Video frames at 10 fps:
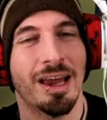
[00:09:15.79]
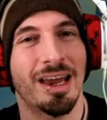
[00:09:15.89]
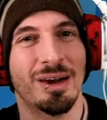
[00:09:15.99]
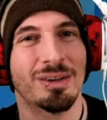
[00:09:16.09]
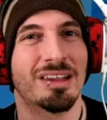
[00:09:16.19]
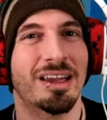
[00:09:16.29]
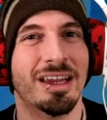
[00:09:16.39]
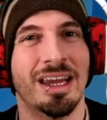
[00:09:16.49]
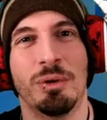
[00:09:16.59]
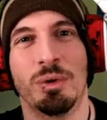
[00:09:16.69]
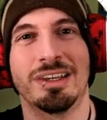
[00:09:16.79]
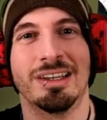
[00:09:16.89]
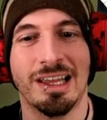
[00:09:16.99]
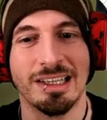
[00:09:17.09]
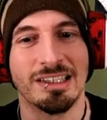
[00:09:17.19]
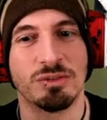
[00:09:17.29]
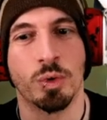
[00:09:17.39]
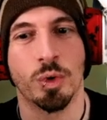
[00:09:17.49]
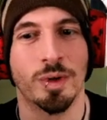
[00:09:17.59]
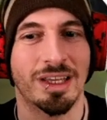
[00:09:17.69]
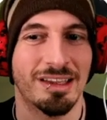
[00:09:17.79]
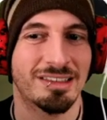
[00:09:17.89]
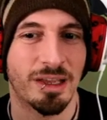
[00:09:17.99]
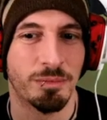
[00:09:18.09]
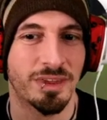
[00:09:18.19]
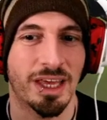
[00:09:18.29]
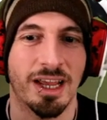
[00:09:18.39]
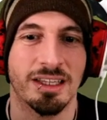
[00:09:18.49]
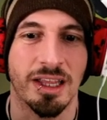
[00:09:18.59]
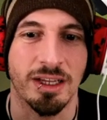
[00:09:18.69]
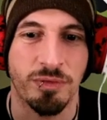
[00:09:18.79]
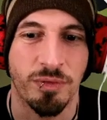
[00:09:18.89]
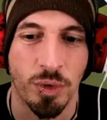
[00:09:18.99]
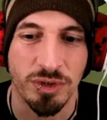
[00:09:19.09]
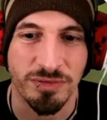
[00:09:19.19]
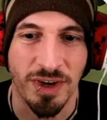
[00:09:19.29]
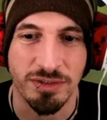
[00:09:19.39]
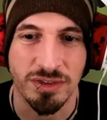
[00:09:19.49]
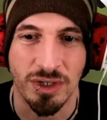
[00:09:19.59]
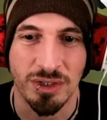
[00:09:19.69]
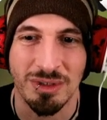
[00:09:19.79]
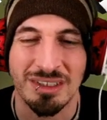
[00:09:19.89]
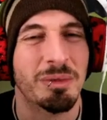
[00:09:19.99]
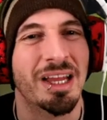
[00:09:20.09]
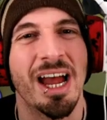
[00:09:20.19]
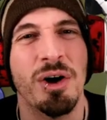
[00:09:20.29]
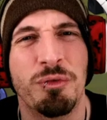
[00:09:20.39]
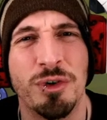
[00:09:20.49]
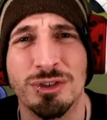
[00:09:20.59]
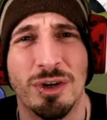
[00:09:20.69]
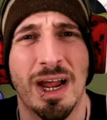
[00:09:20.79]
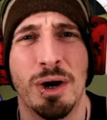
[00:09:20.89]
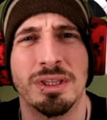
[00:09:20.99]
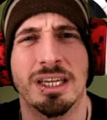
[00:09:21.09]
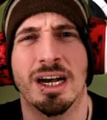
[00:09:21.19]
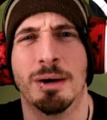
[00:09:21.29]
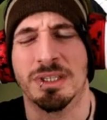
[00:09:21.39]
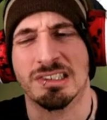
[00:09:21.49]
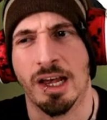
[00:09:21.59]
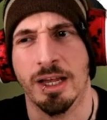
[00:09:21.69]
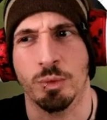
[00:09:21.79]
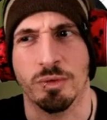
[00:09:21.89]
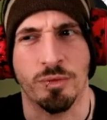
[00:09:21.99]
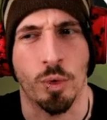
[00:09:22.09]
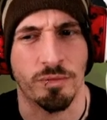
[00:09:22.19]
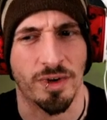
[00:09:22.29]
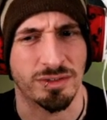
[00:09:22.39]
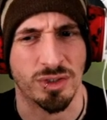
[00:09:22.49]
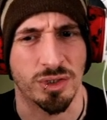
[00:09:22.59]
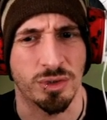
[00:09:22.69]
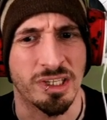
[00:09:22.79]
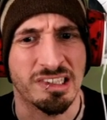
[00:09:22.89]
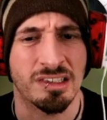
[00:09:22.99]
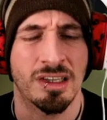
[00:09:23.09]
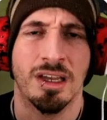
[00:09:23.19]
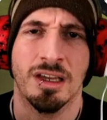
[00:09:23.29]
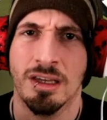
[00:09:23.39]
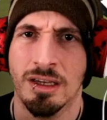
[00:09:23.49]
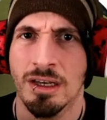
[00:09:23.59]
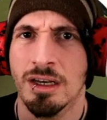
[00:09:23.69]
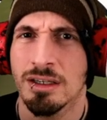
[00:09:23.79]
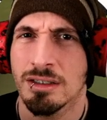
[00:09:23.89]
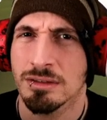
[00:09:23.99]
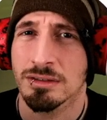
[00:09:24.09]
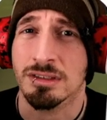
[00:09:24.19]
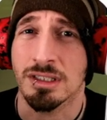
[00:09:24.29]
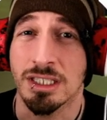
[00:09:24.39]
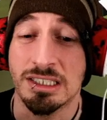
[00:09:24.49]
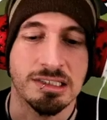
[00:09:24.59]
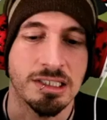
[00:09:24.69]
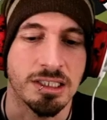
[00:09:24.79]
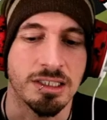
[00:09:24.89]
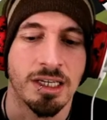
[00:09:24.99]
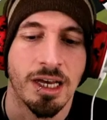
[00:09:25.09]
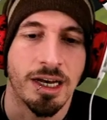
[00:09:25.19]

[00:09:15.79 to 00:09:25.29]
And I was like, eh, we could hit this one, or we could hit some that had like four five star units. I'm like, how? First off, how are they up this high with four five star units? Sneaky, sneaky.